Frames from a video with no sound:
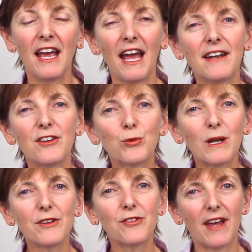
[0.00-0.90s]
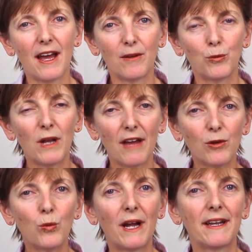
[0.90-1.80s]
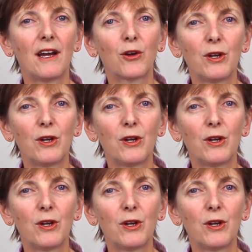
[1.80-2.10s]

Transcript: and as well as that, we'll have a 1 hour